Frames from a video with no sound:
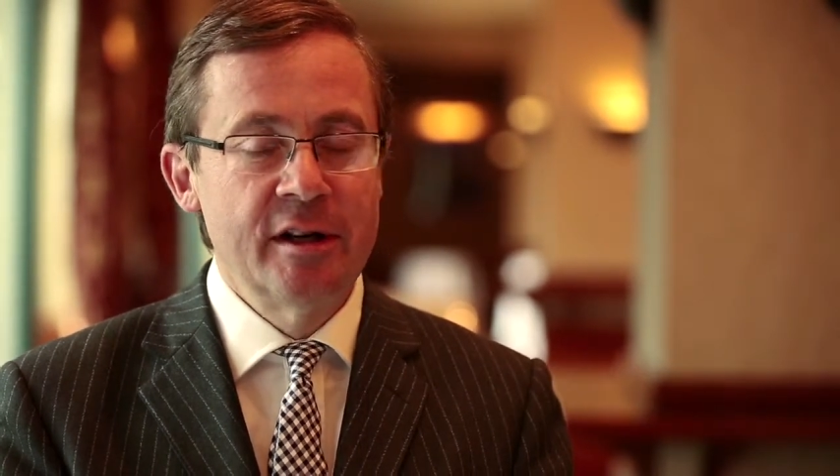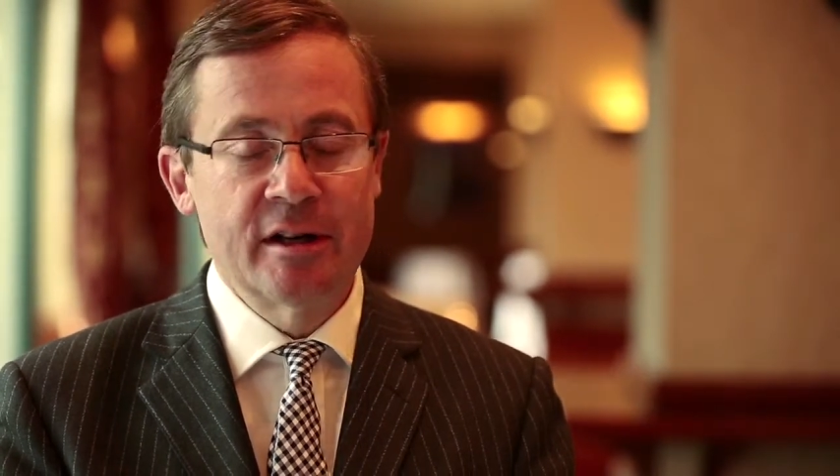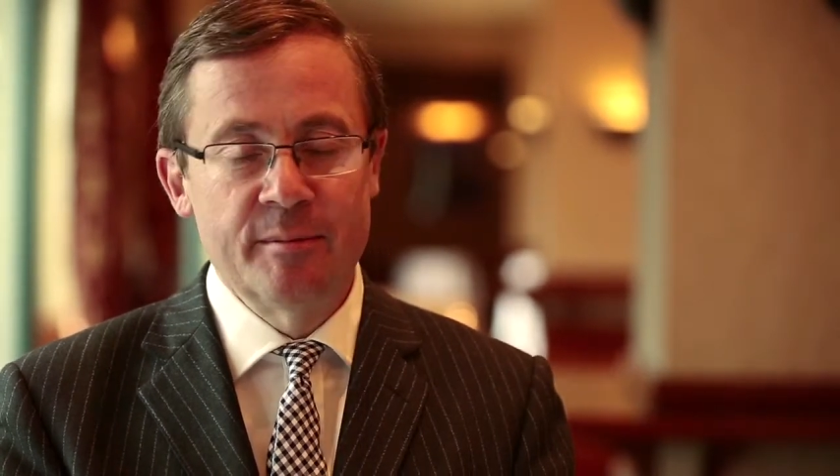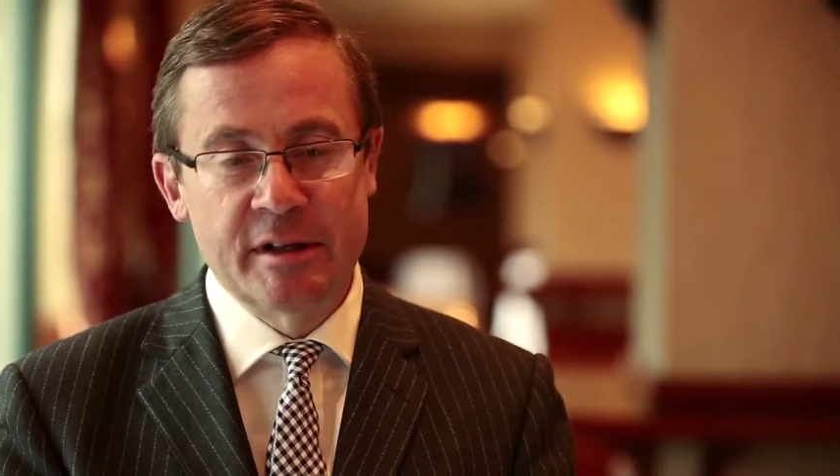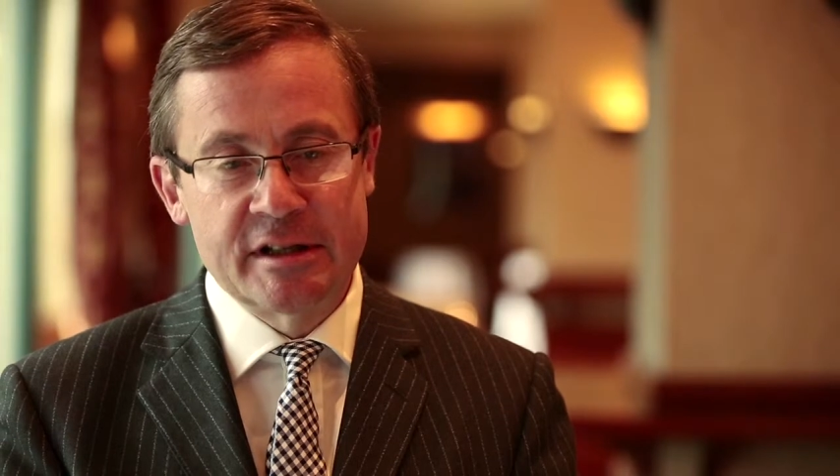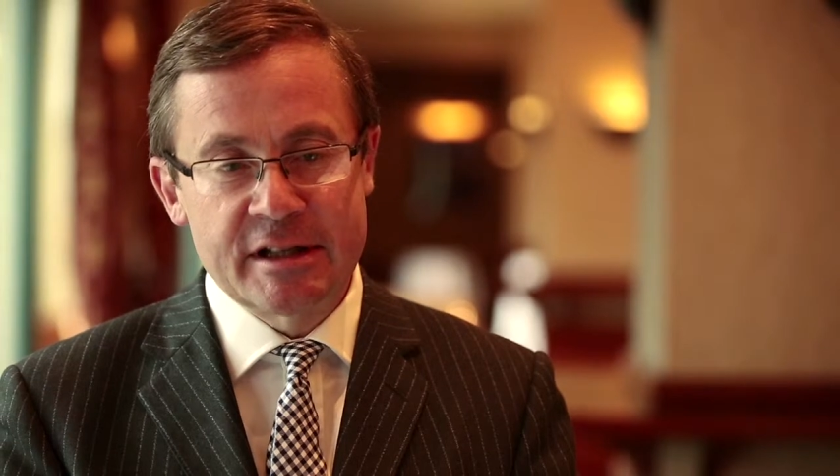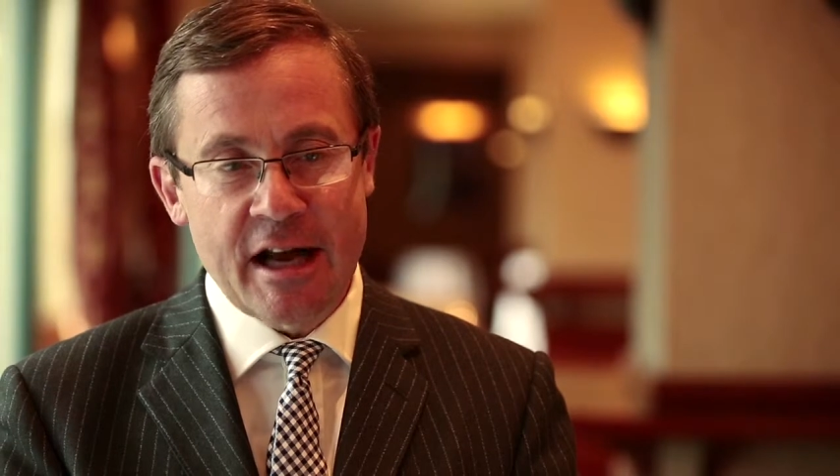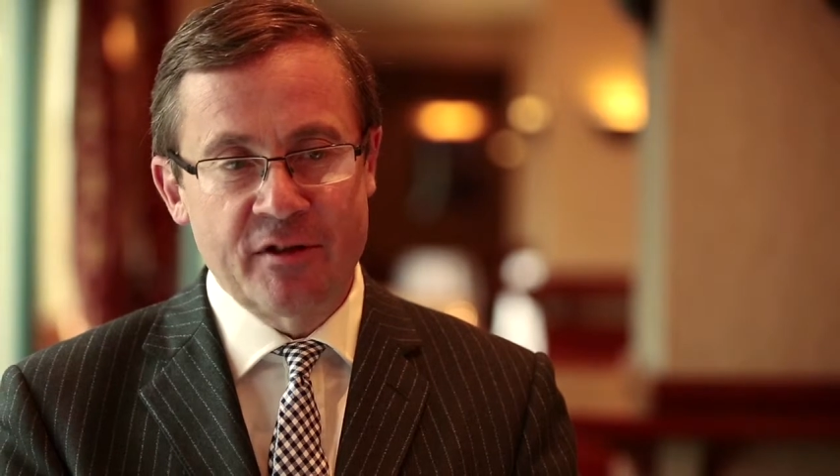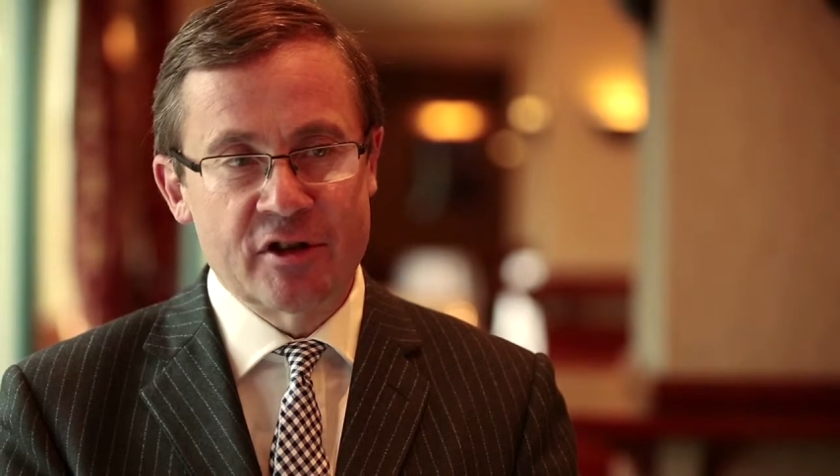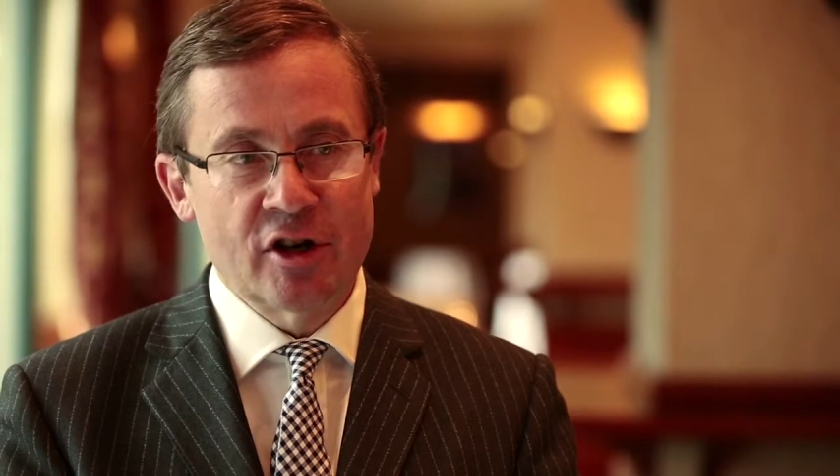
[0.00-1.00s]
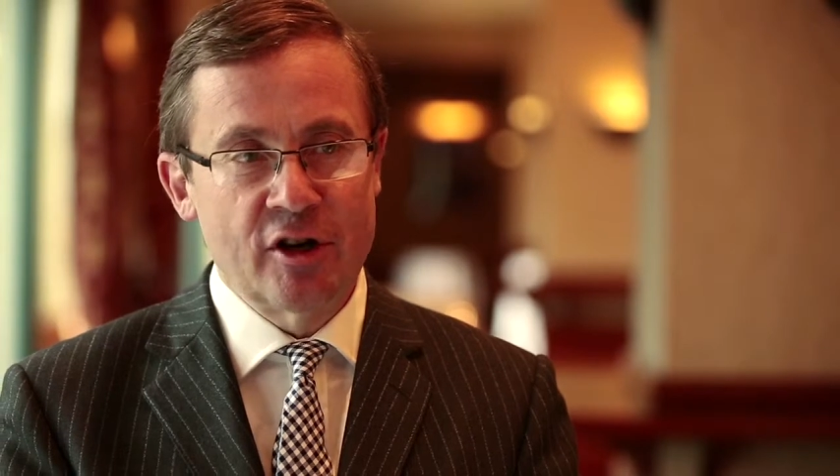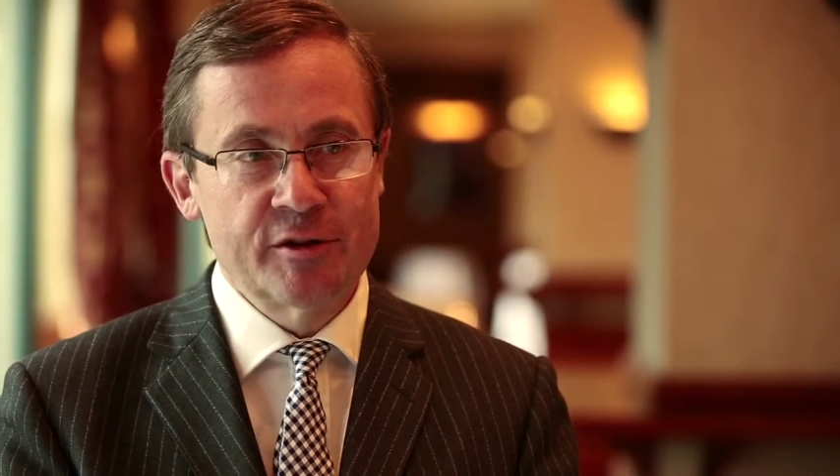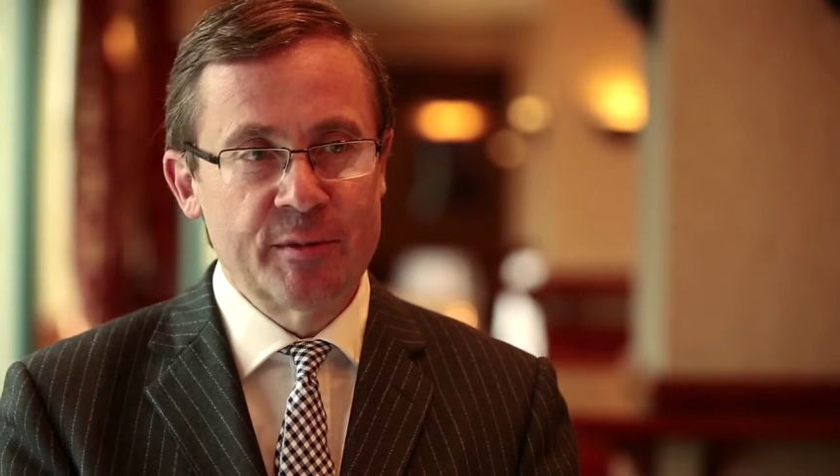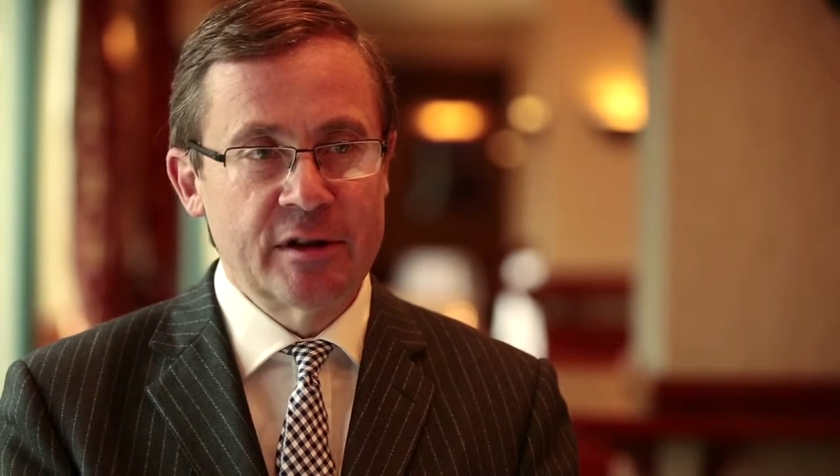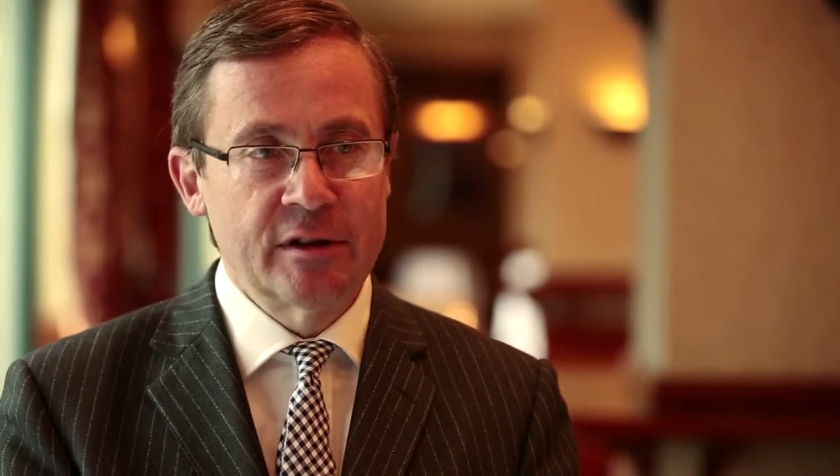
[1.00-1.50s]
the Mid Staffordshire
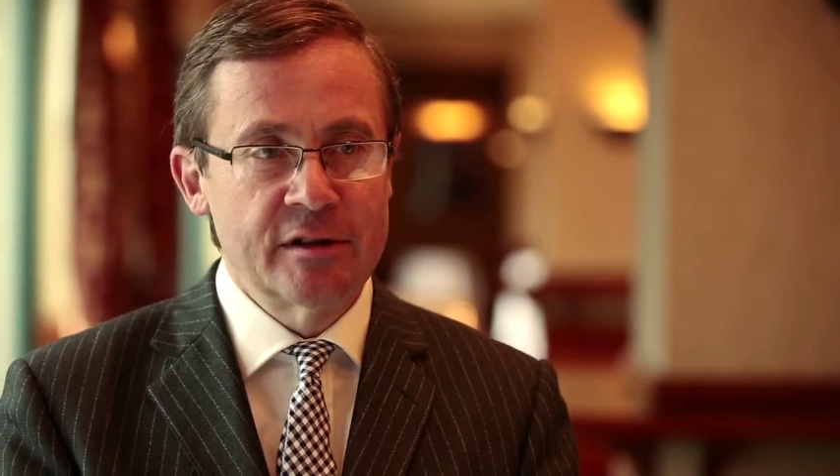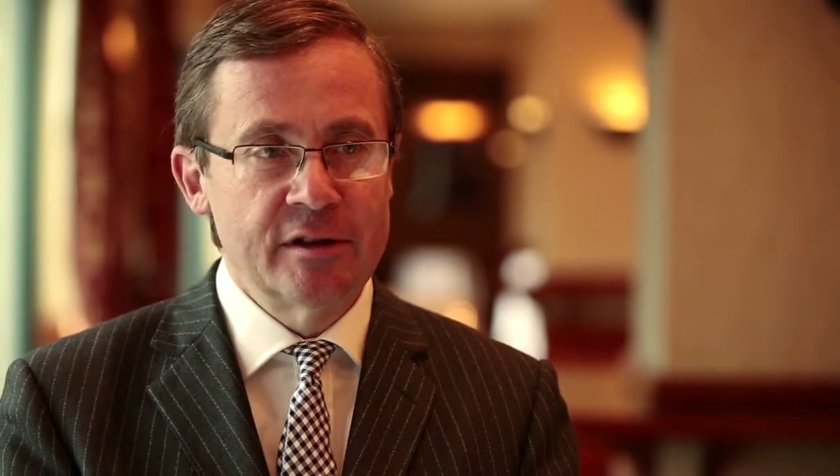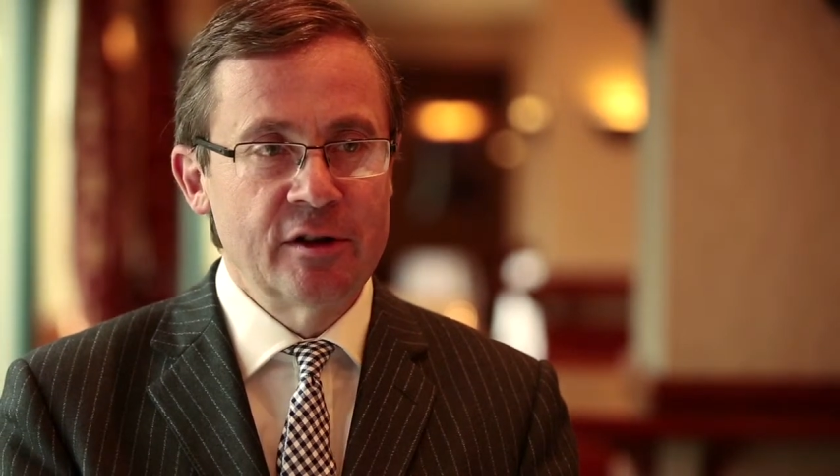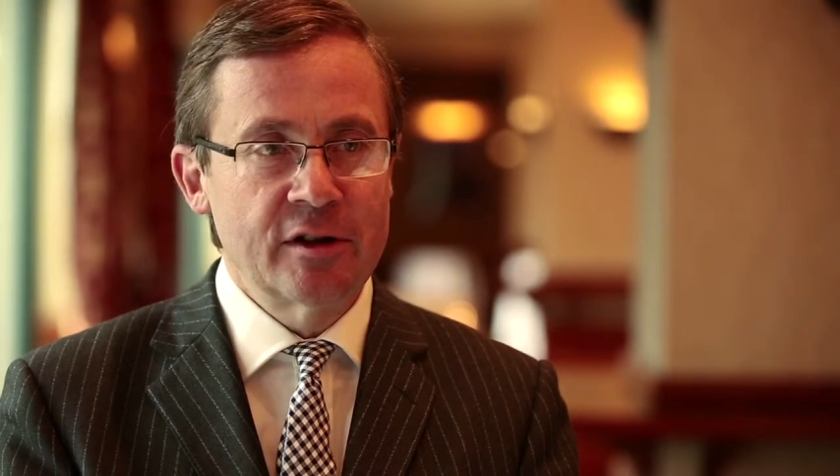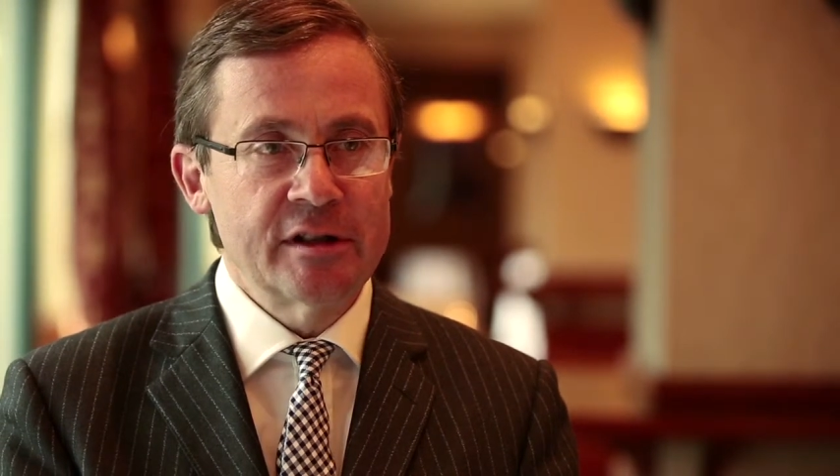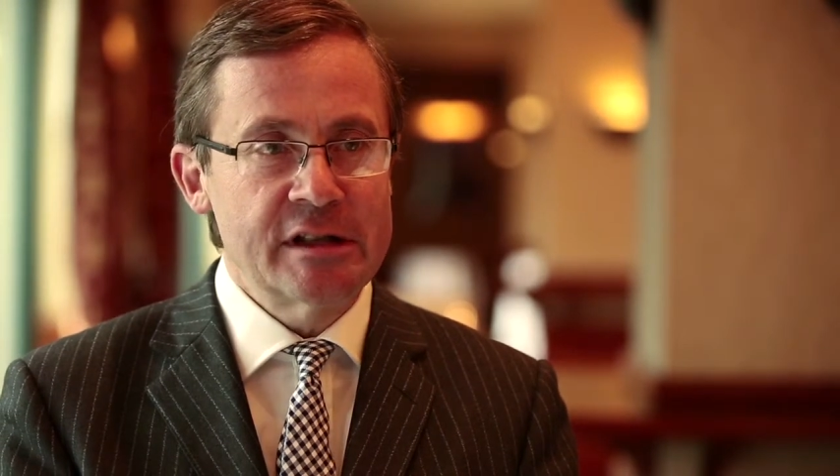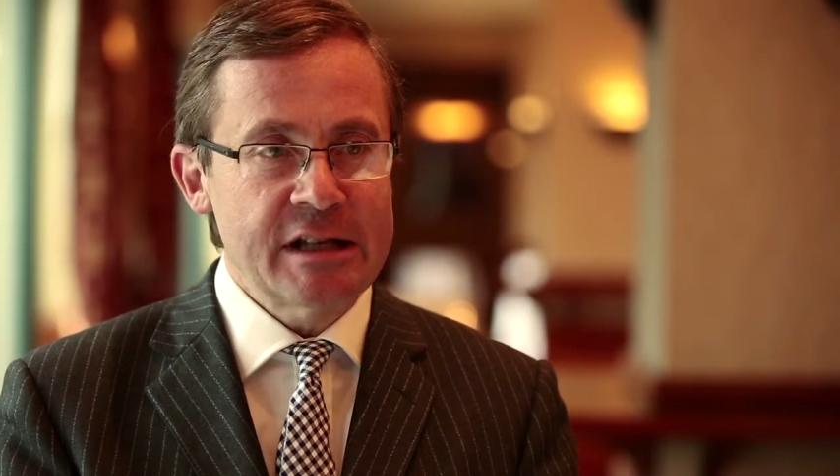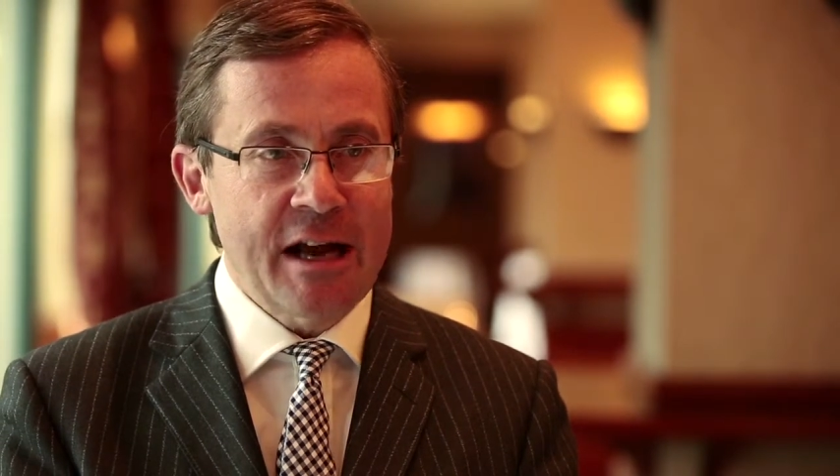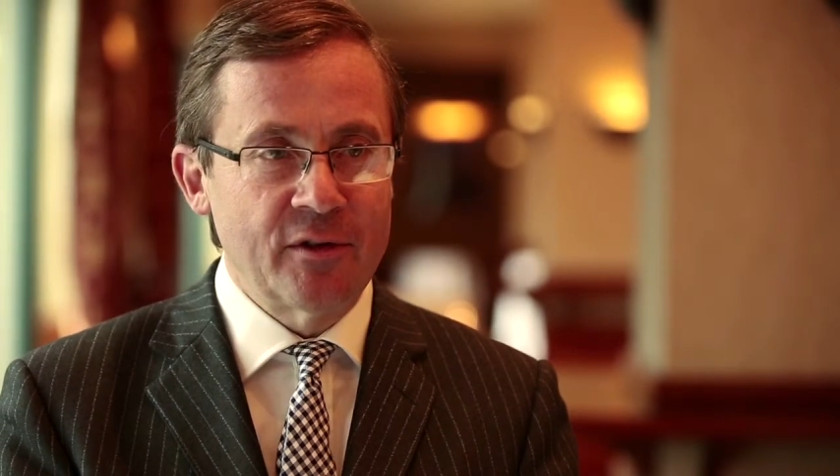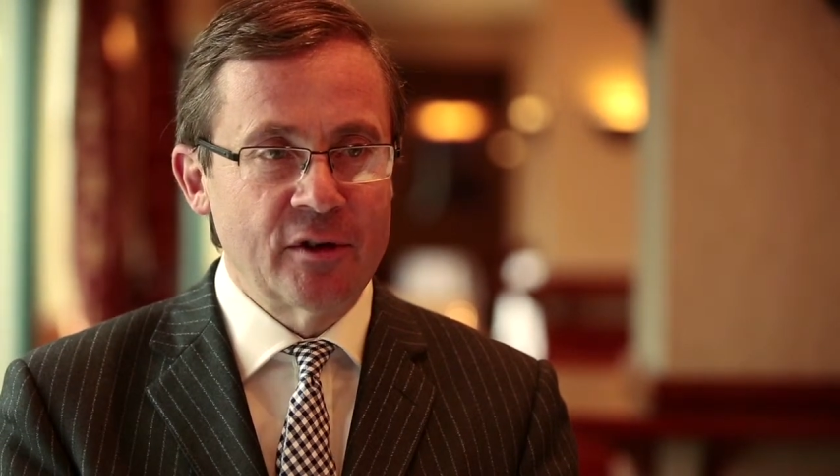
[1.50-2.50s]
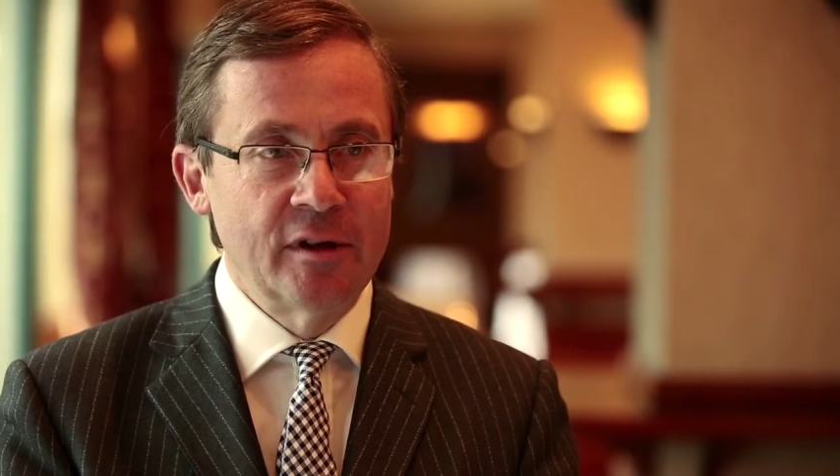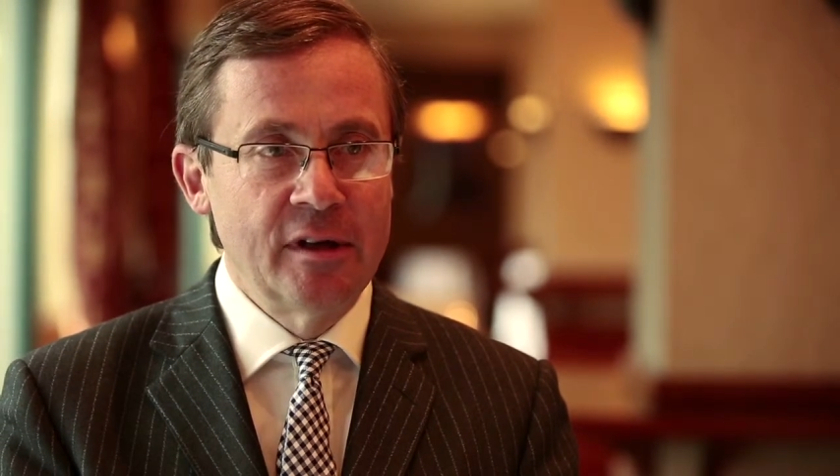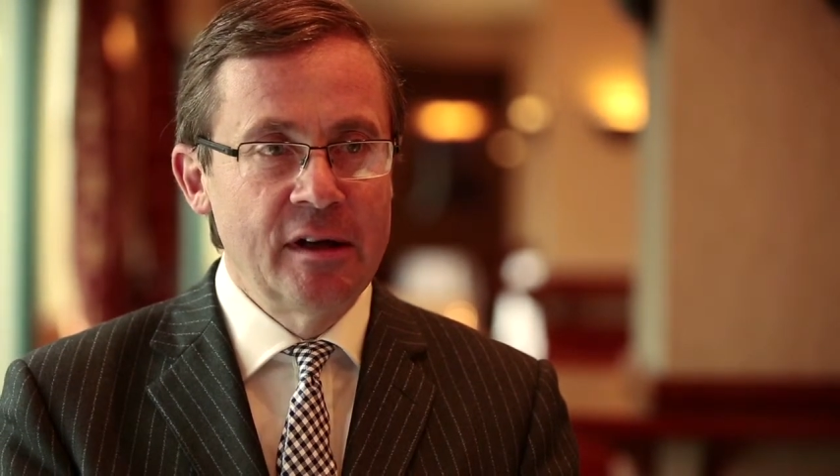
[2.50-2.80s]
hospitals, you look at Savile,